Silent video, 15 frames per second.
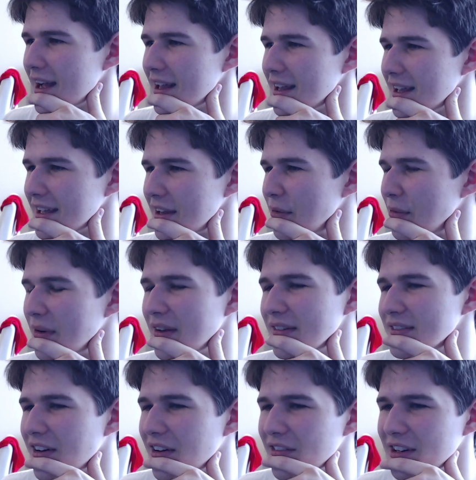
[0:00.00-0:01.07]
like, well,
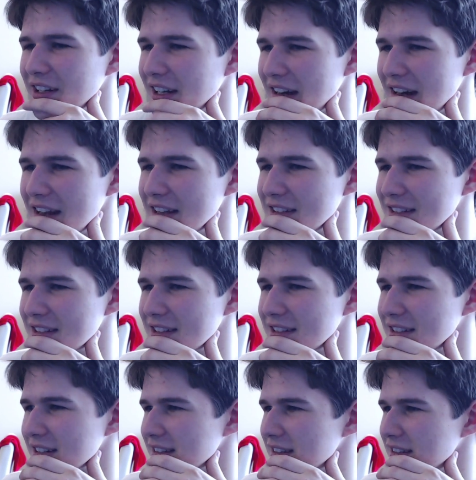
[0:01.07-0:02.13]
not really. It's
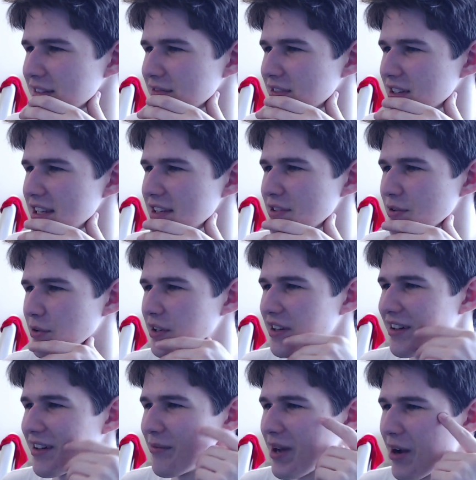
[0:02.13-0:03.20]
just, you see sort
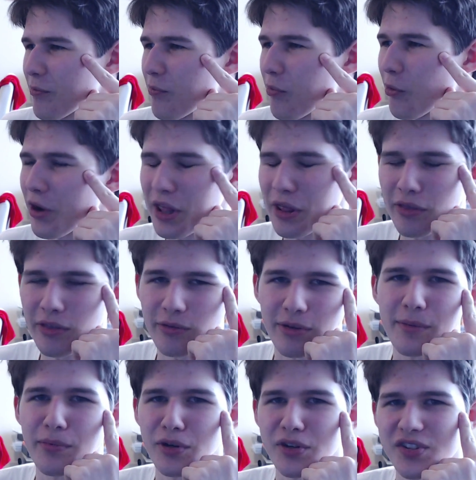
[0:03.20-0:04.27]
of about
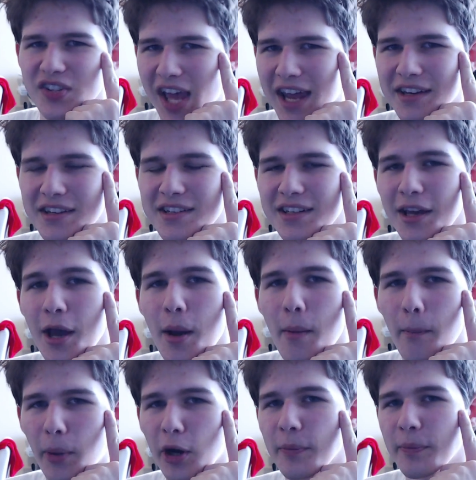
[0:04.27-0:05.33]
0.3%
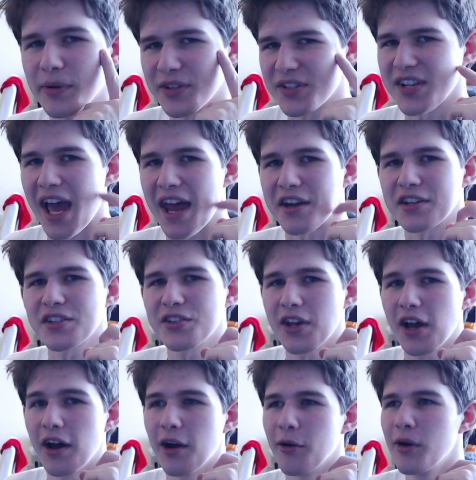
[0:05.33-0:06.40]
per percent.
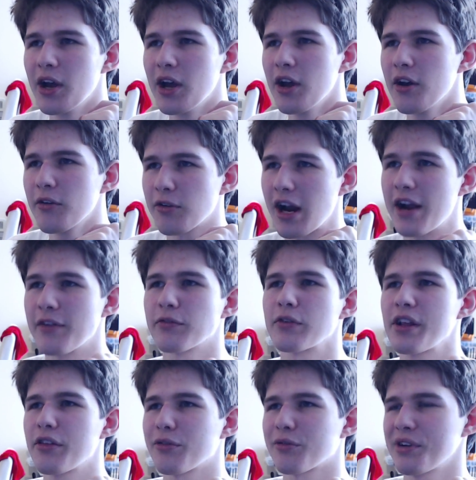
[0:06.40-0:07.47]
So for
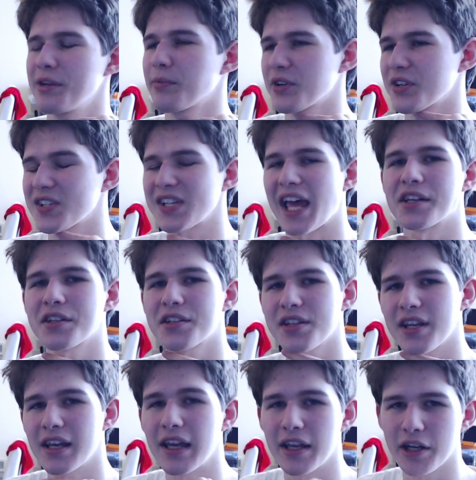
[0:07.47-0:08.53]
every 3%
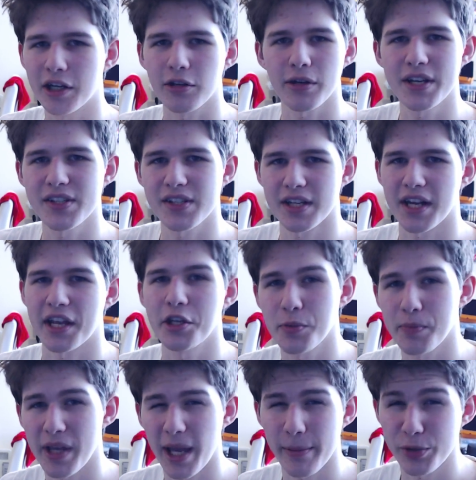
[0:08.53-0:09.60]
increase in
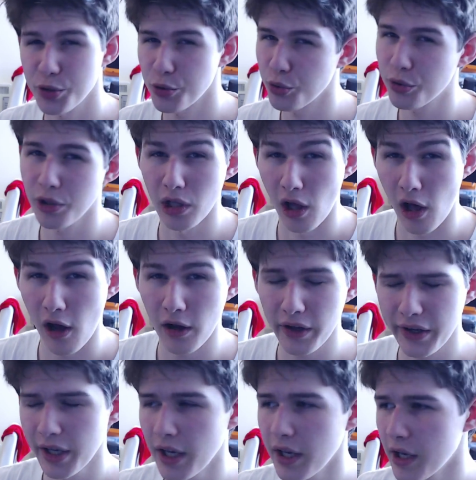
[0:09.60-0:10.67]
HBM2
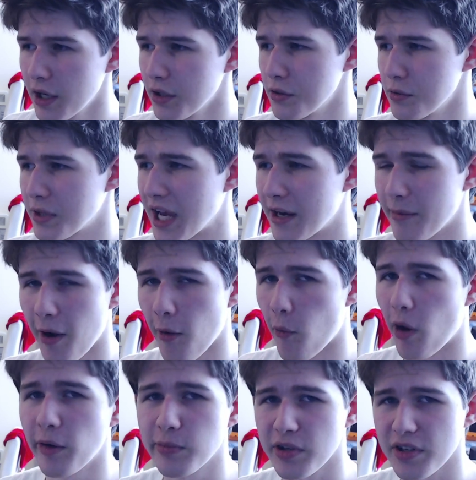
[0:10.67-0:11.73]
clock, you get about
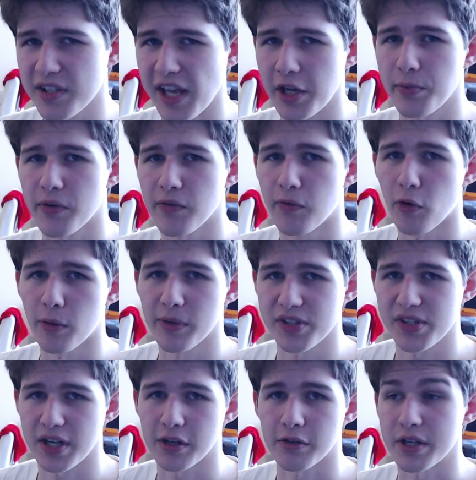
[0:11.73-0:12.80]
1%
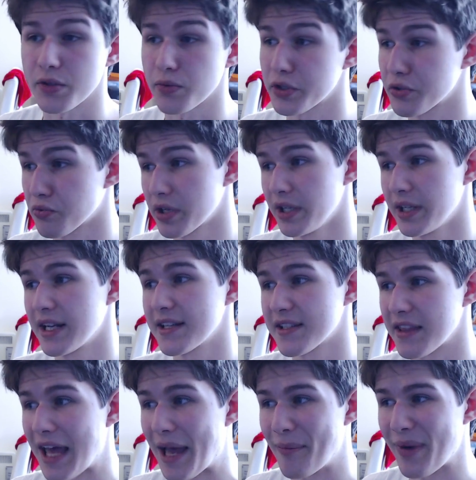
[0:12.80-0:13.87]
performance increase, which really
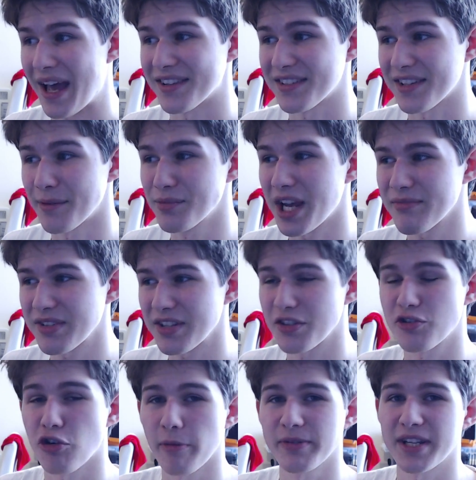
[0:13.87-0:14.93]
isn't that bad. Sometimes this
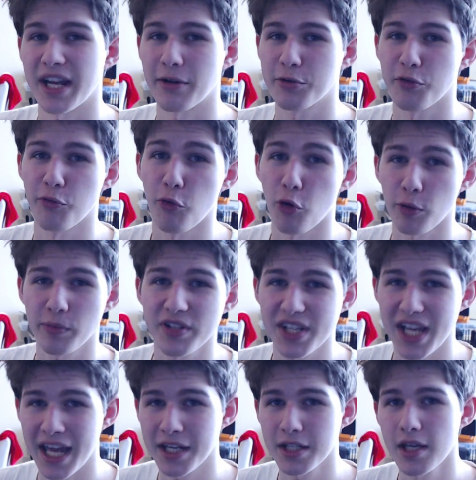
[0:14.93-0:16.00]
drops down to
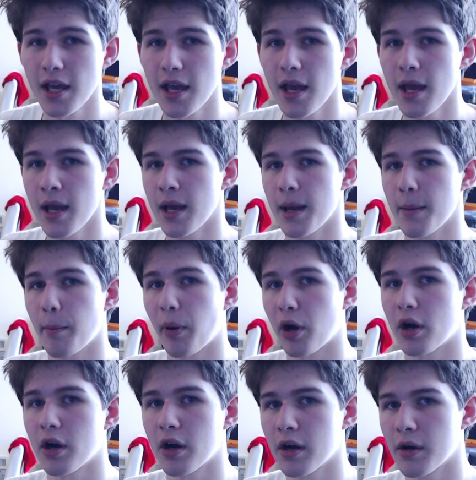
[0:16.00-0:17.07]
4%
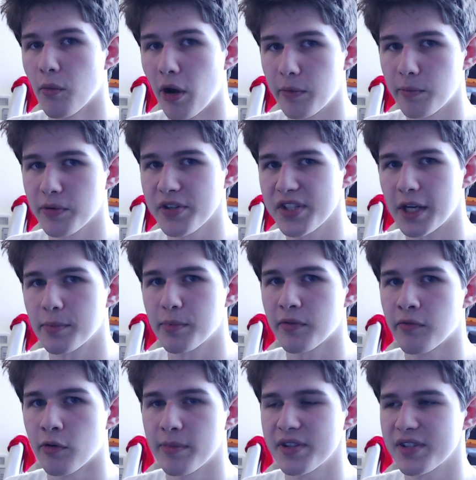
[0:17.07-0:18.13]
per 1%
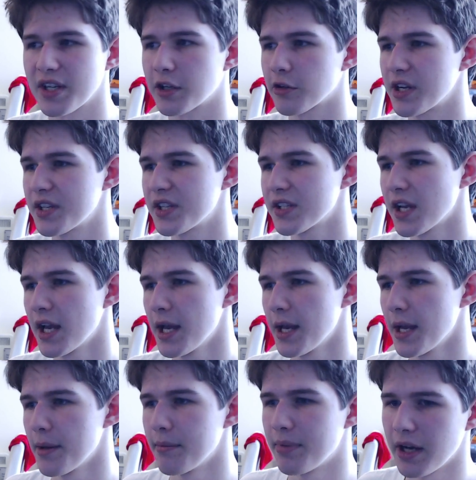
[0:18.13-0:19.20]
performance increase.
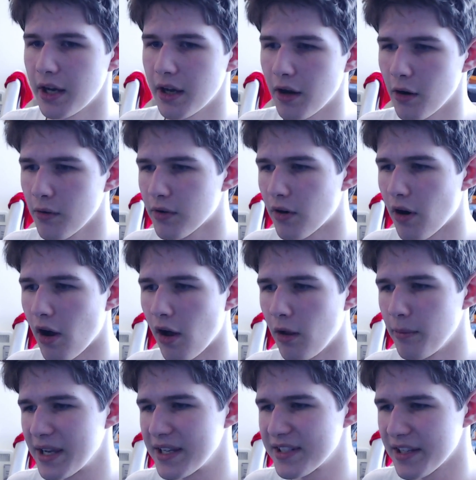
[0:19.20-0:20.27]
But overall,
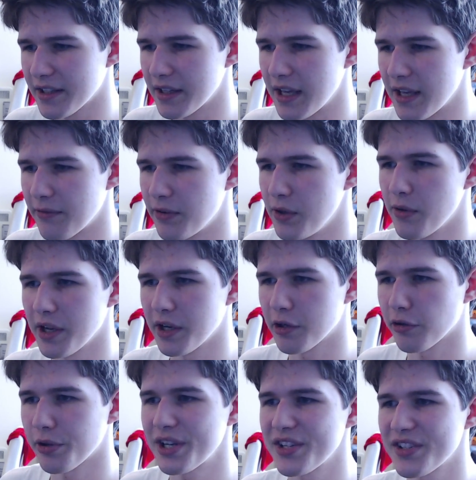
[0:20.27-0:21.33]
basically, if you
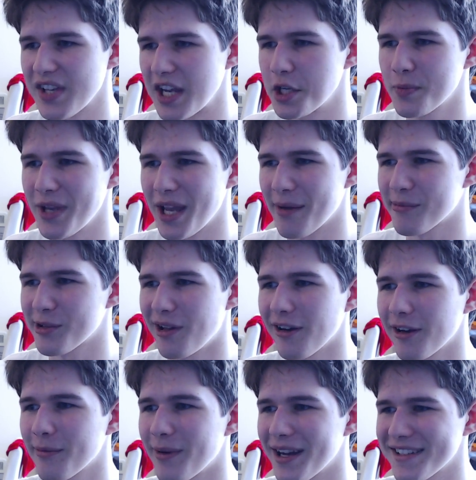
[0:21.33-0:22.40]
increase HBM
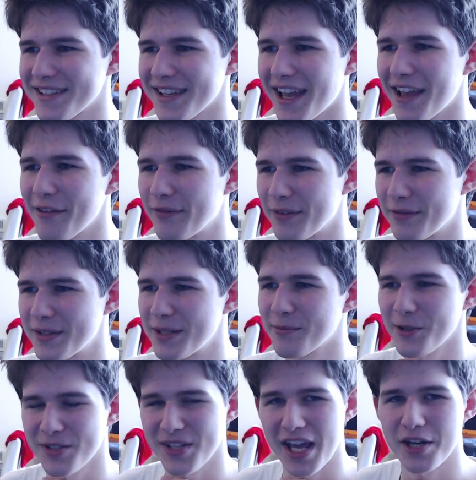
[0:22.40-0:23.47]
clock by, say,
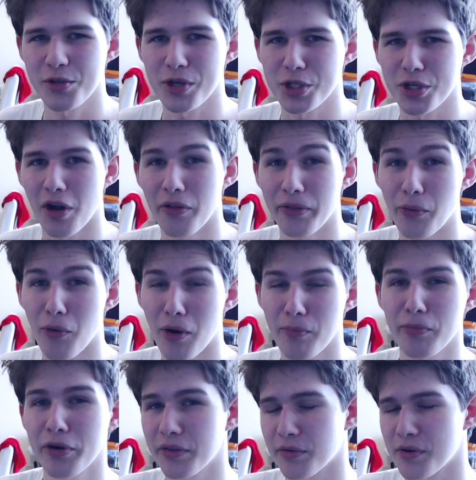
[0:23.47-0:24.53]
15%, which on the
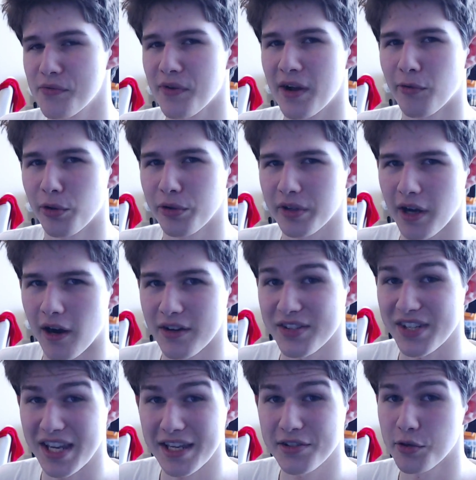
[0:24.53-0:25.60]
1.35 volt
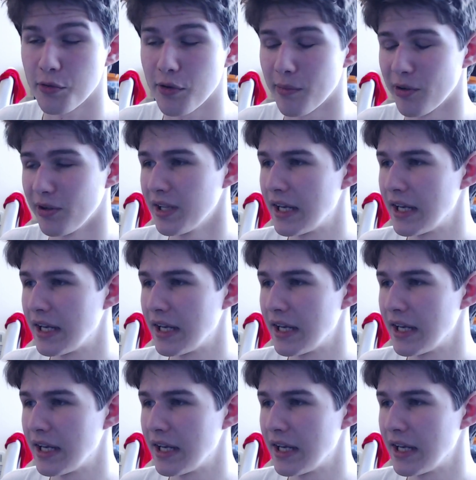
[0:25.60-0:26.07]
cards is doable,